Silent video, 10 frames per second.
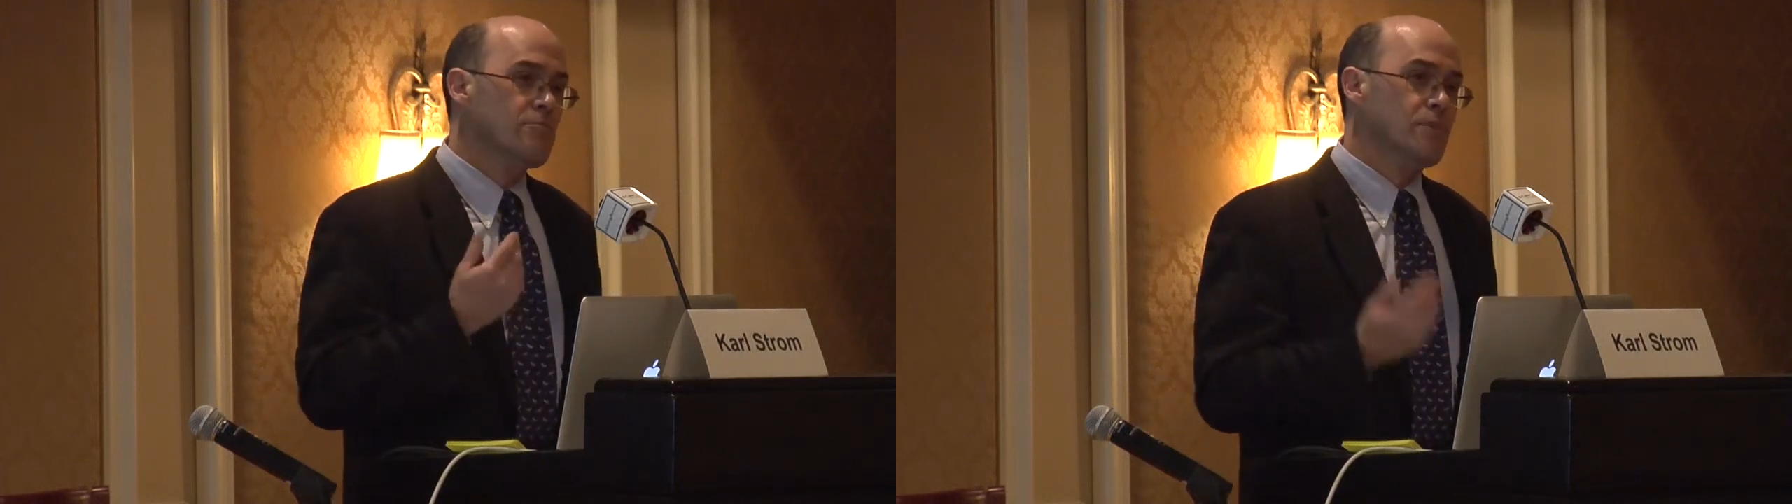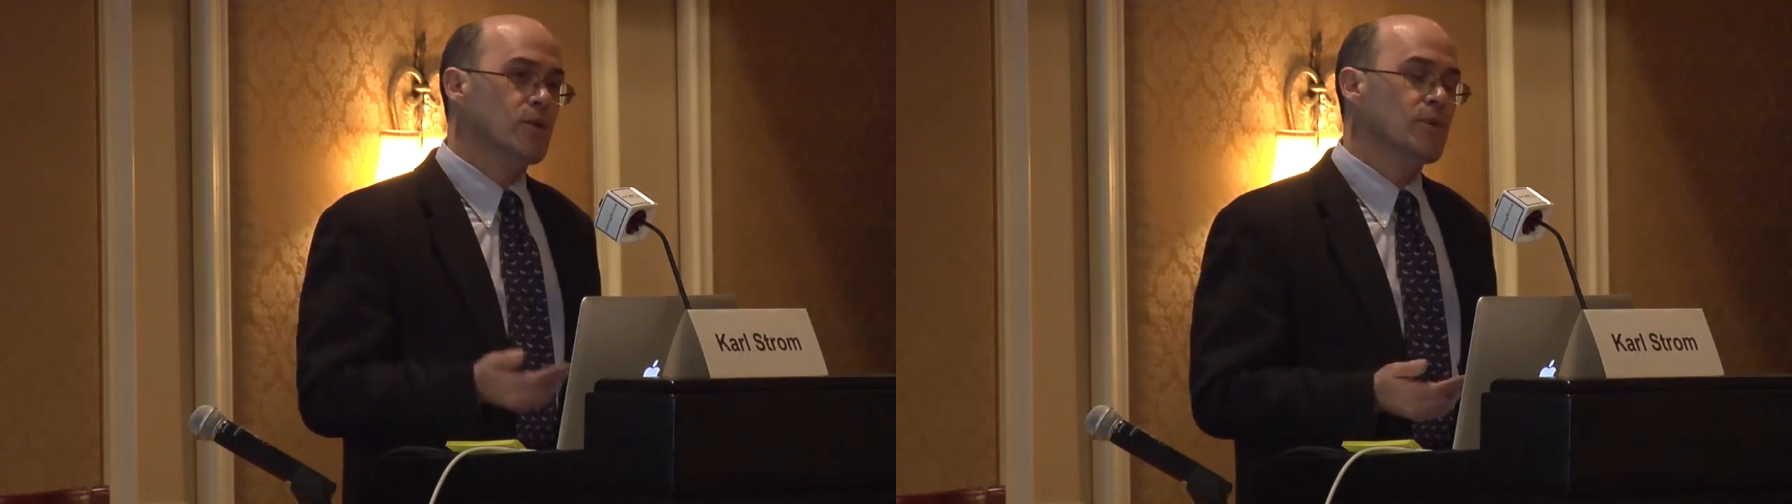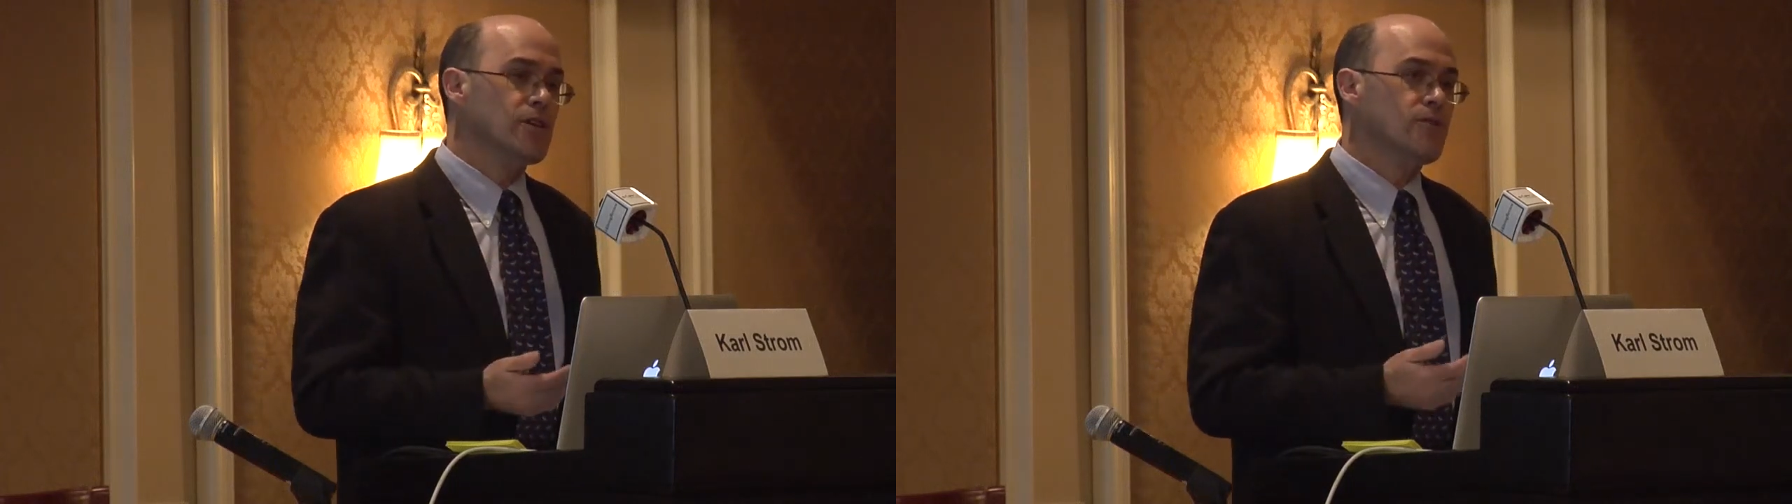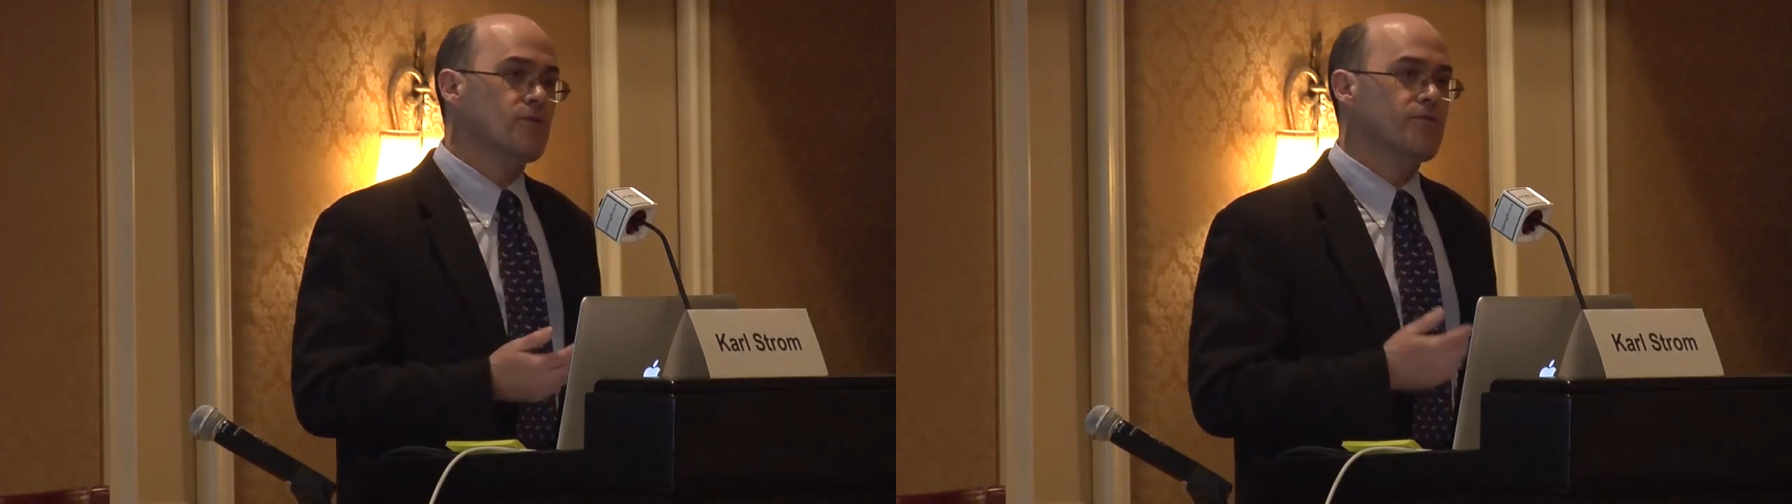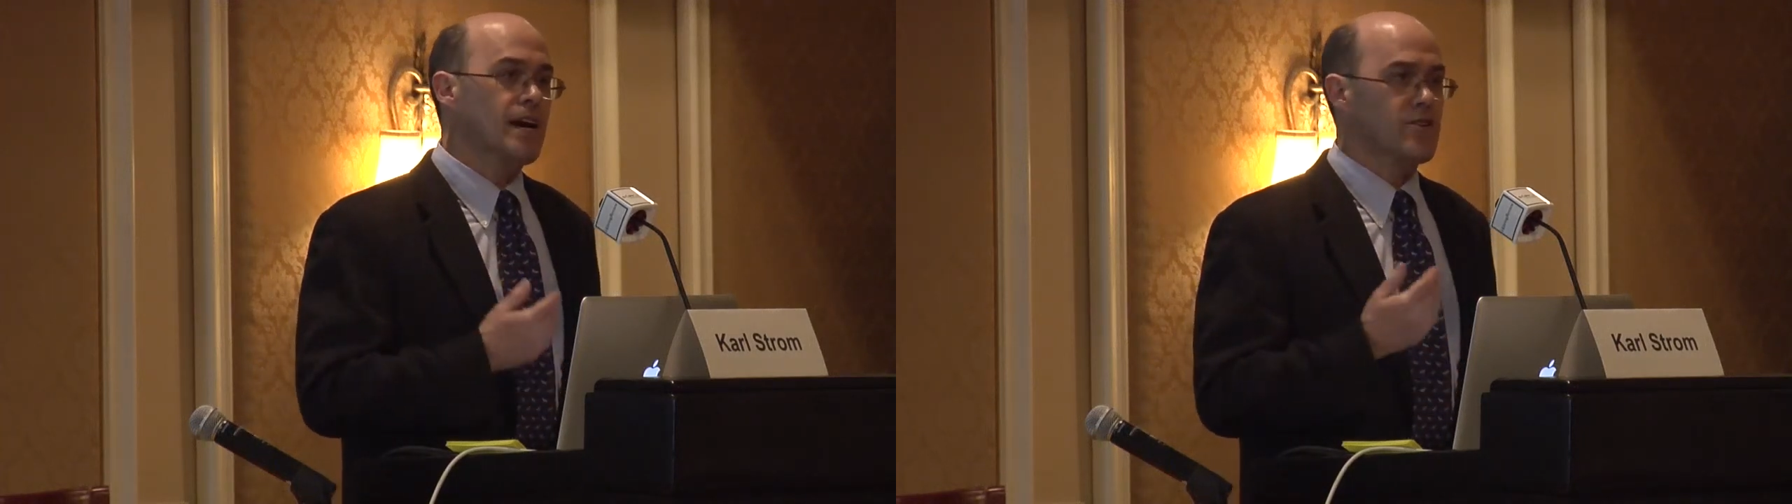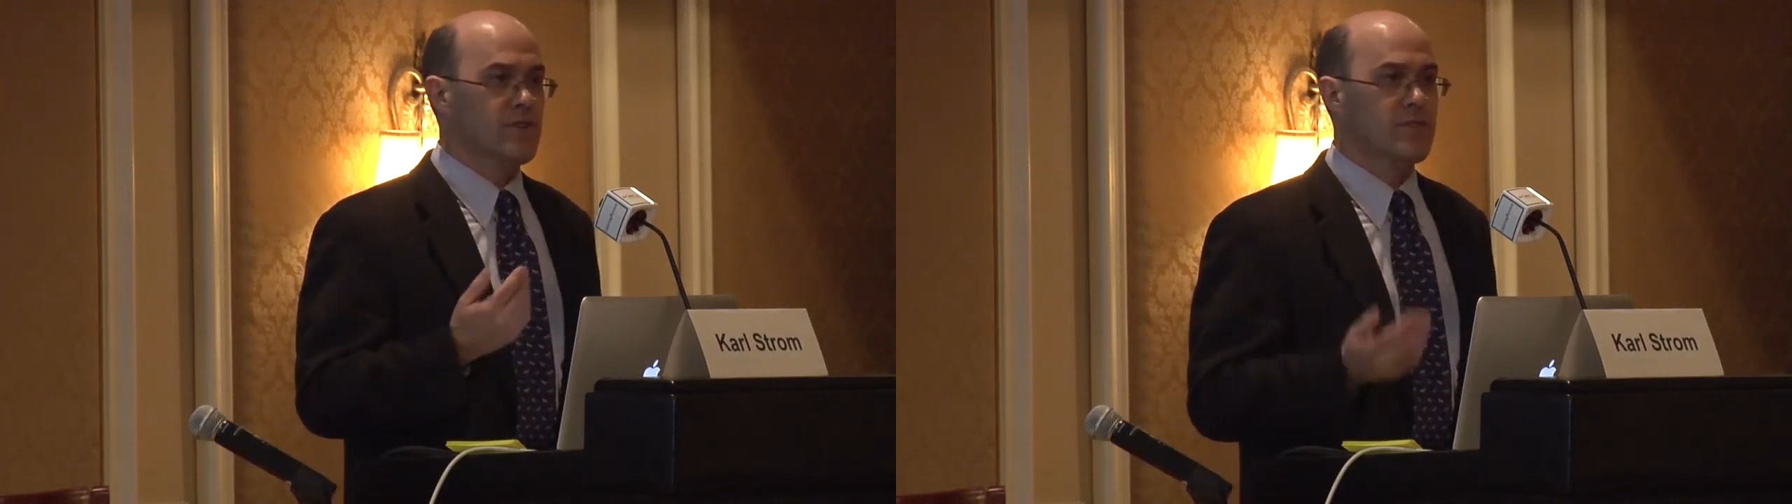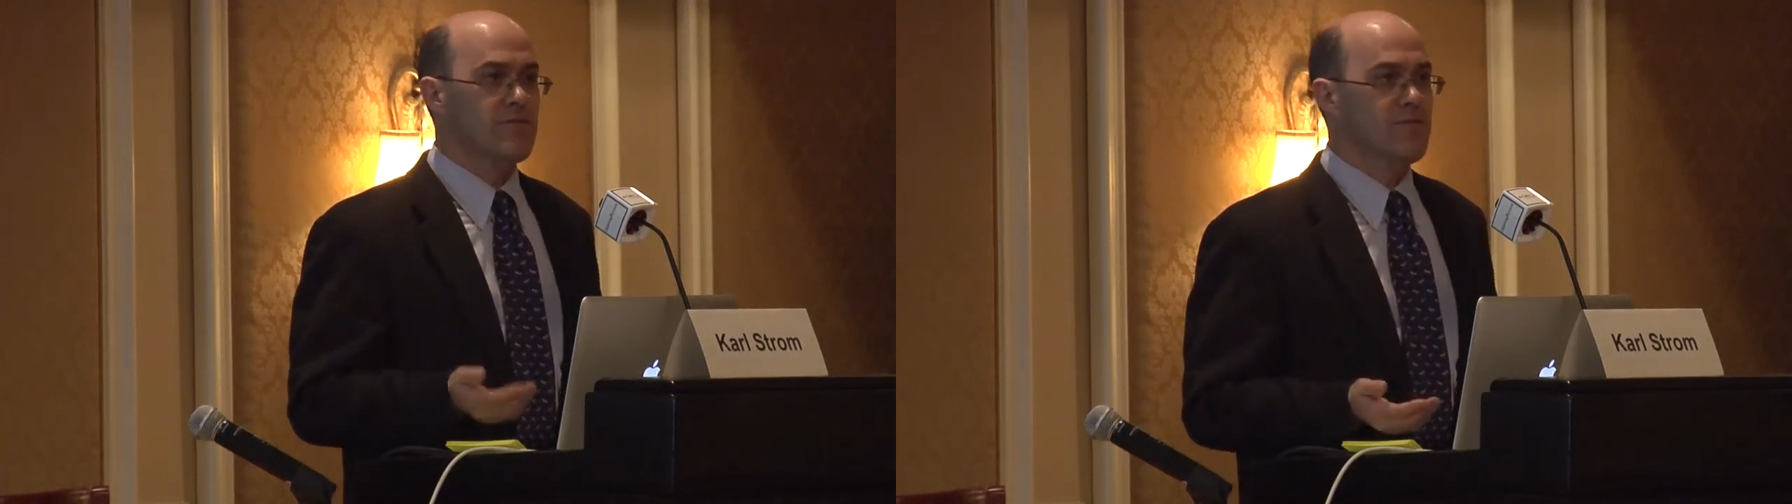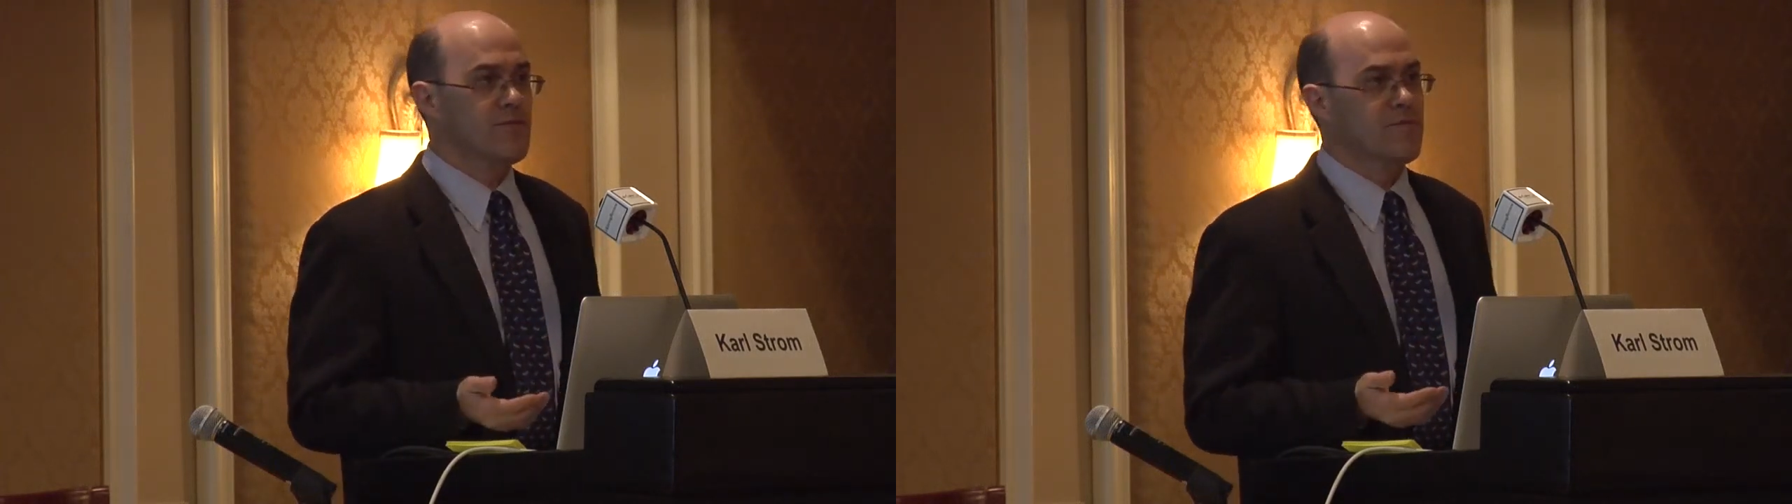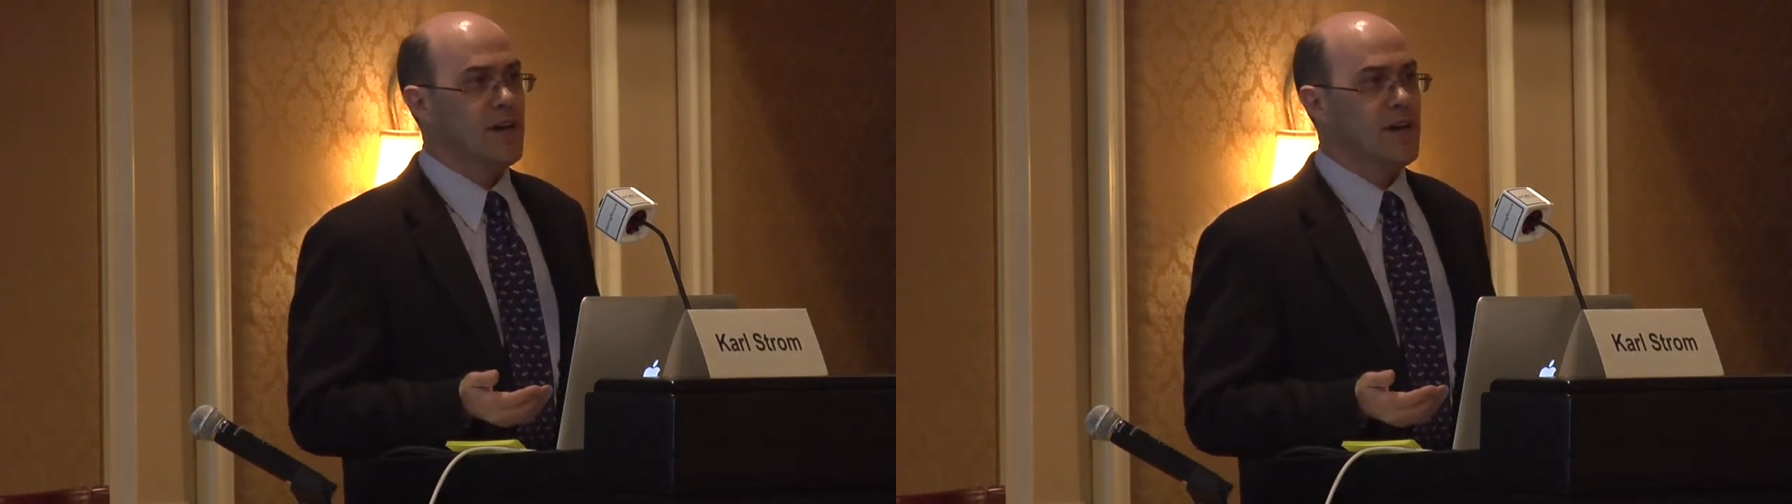but when you factor in